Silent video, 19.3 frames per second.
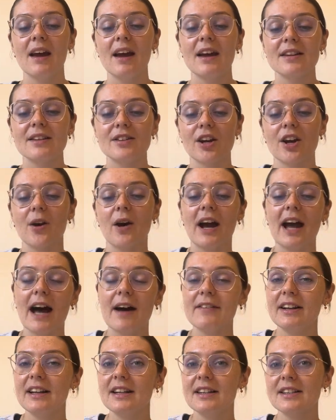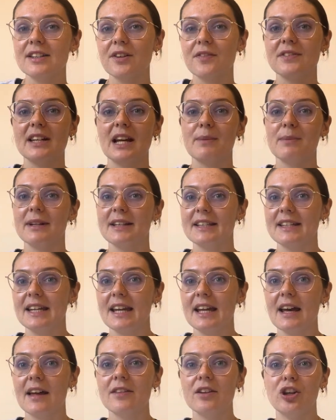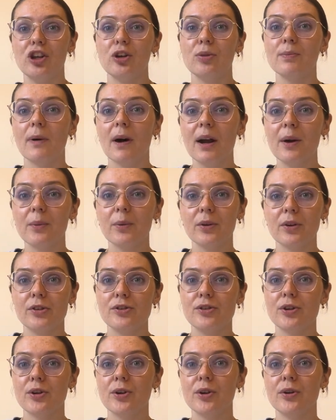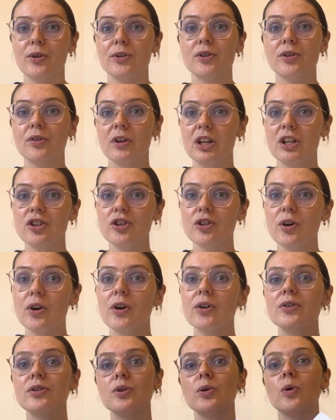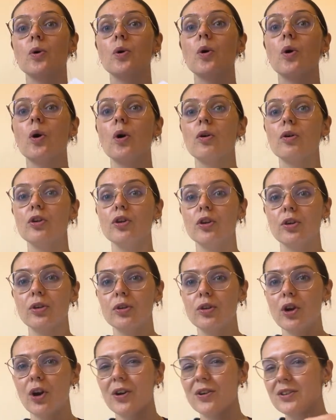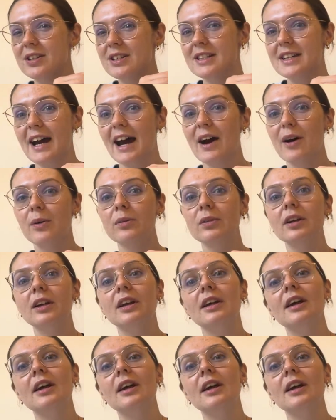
So I have a list of statements here that you might want to screenshot or note down.